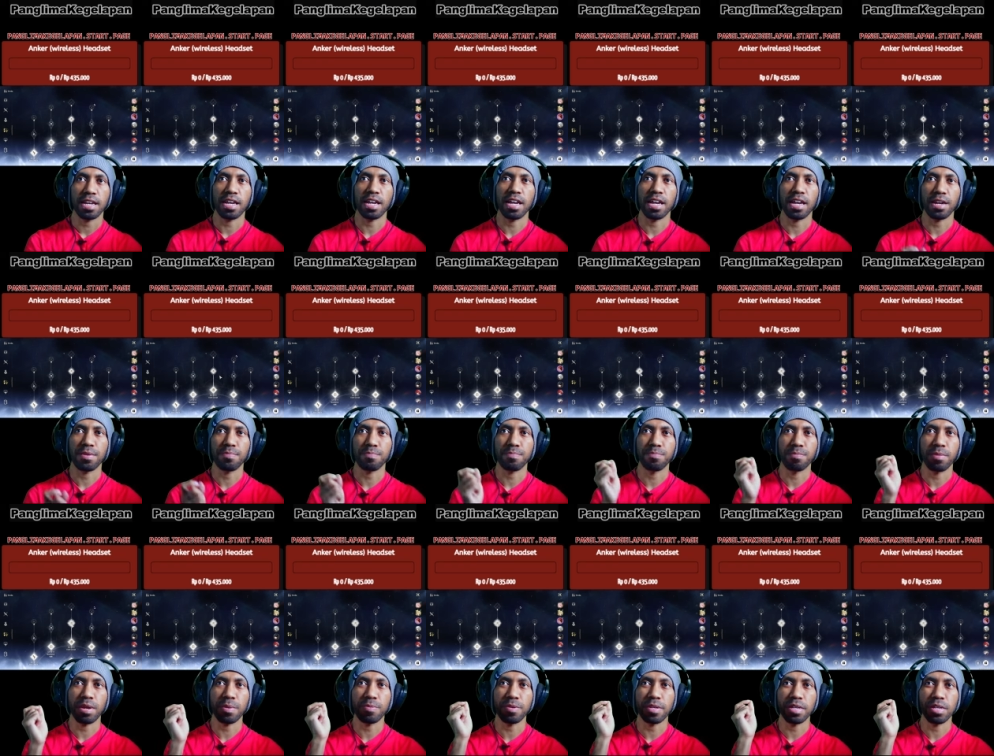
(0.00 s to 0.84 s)
and
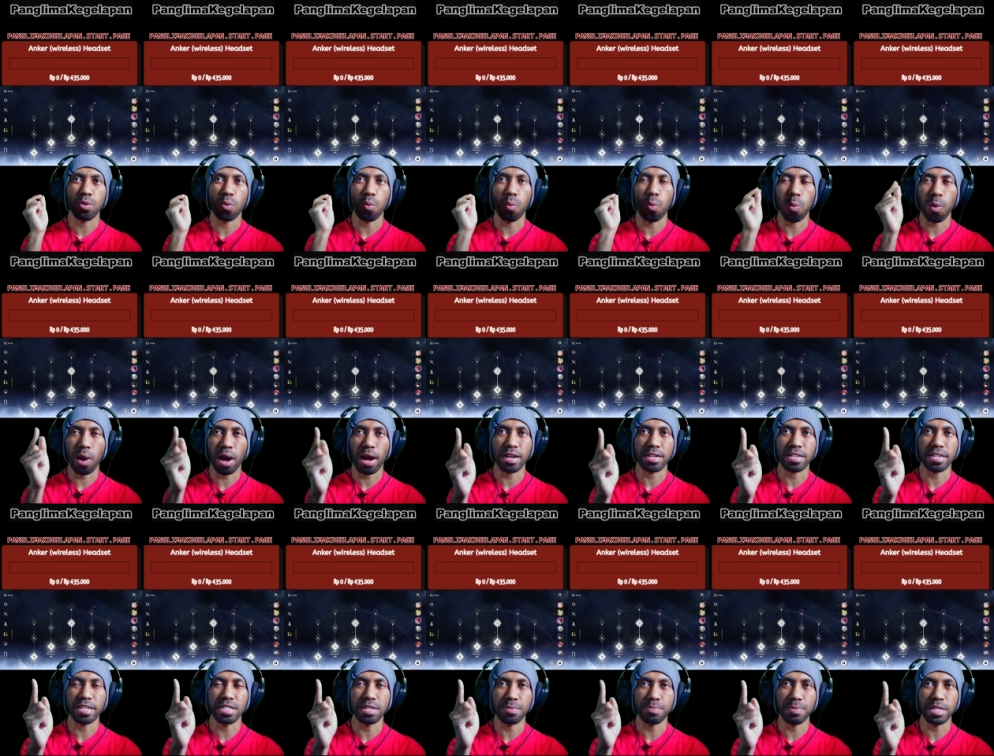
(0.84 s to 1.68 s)
maybe one
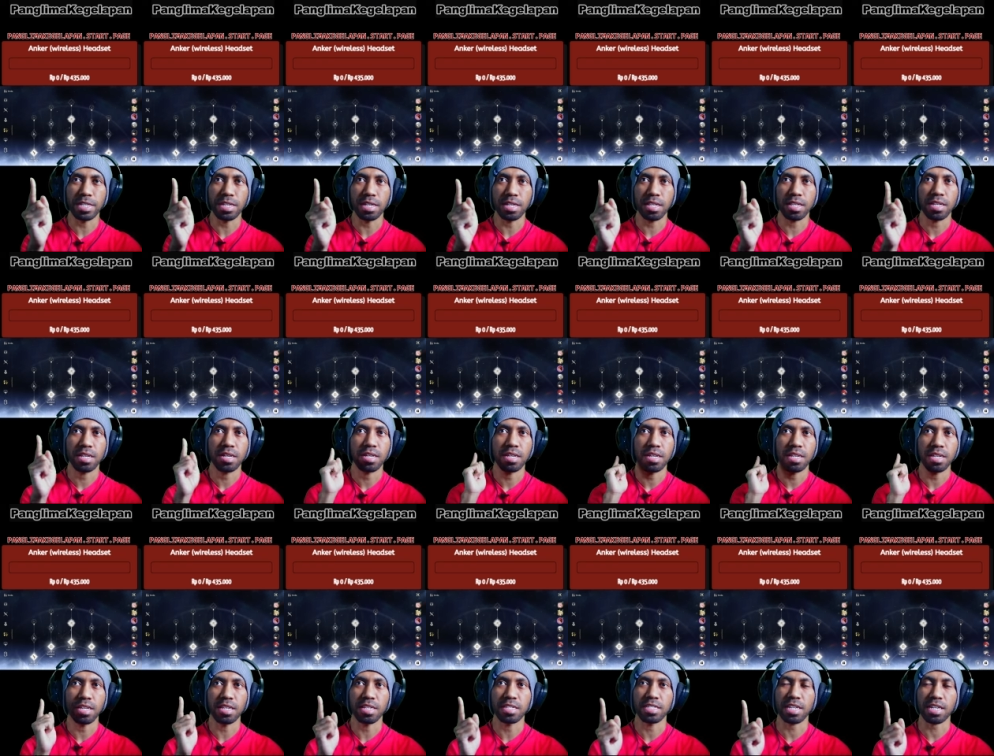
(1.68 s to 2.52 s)
in the middle
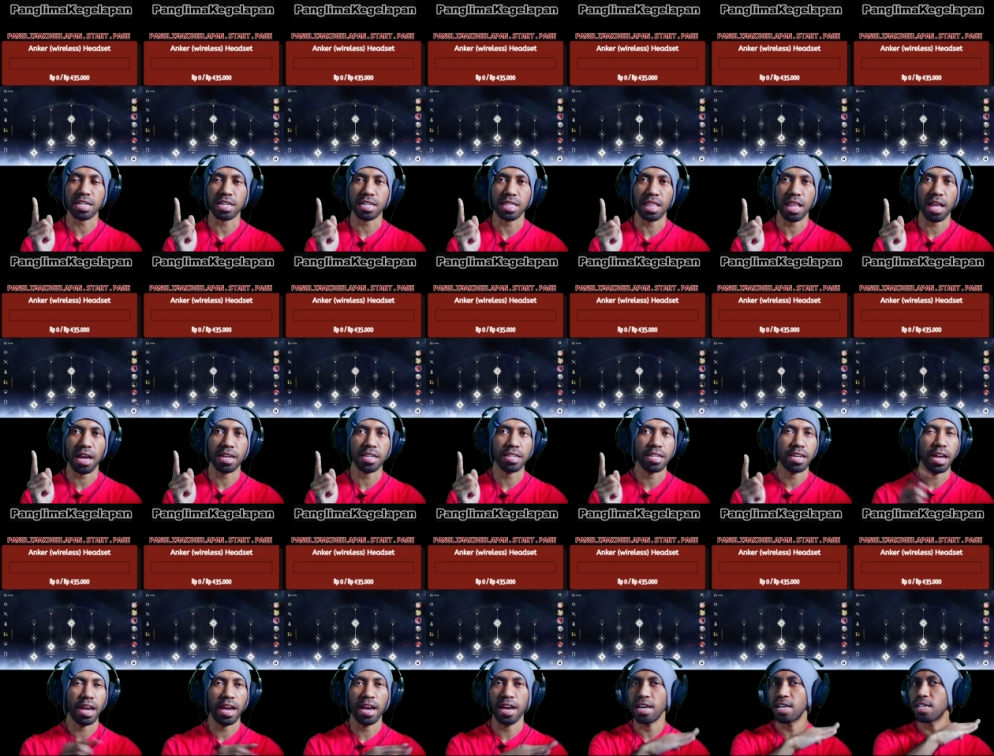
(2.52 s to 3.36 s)
in second line
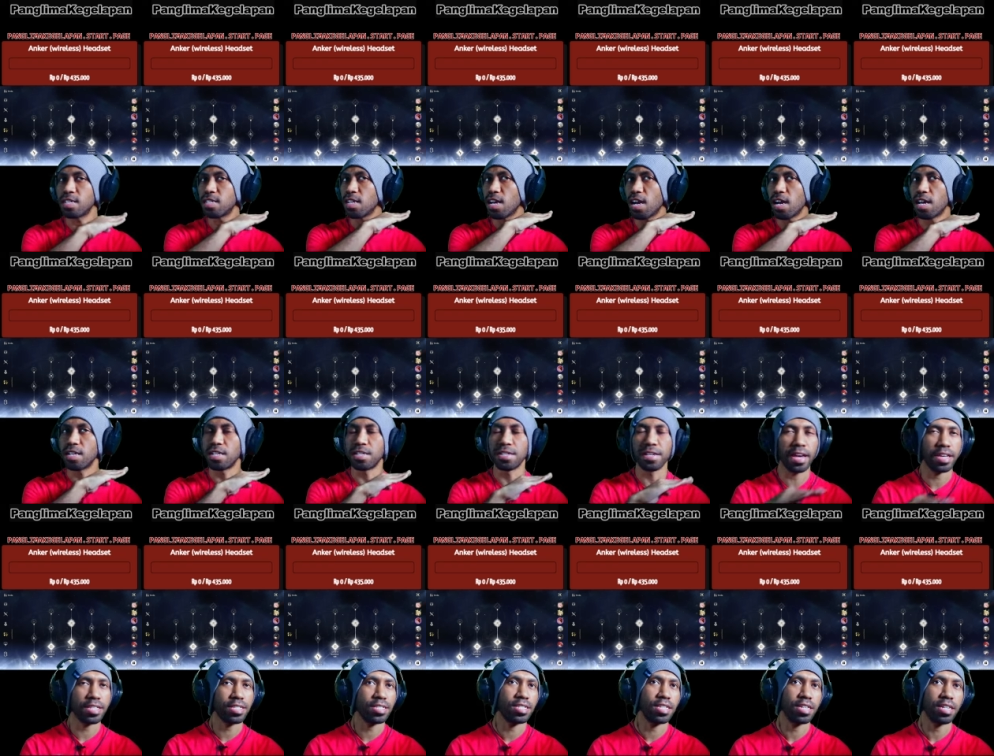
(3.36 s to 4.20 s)
and
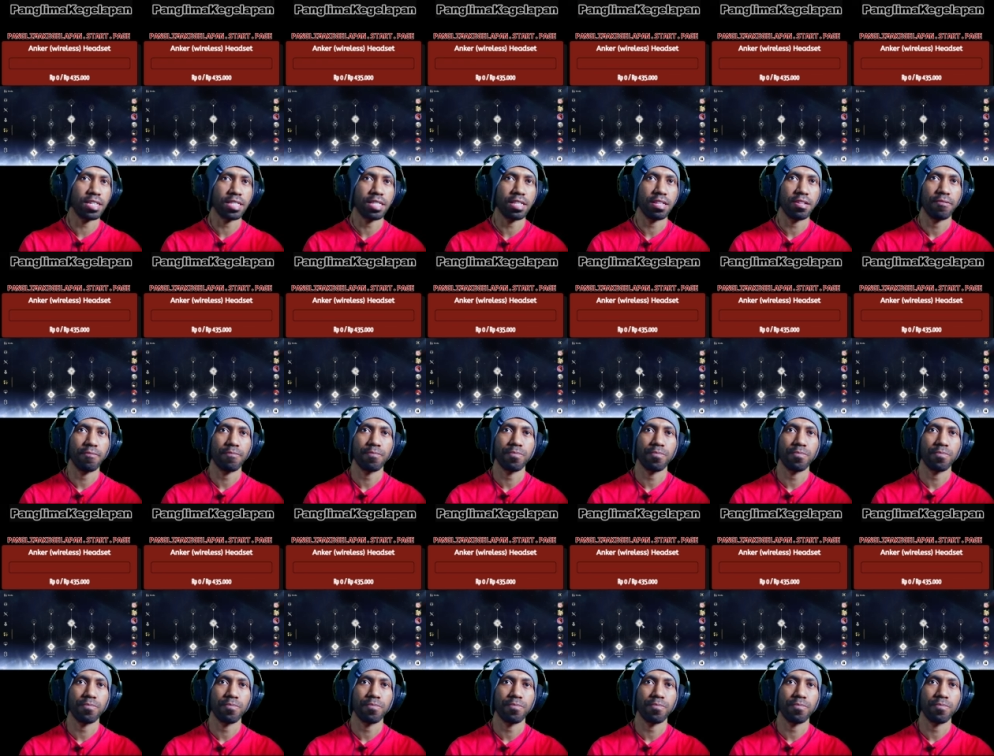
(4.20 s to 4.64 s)
that's it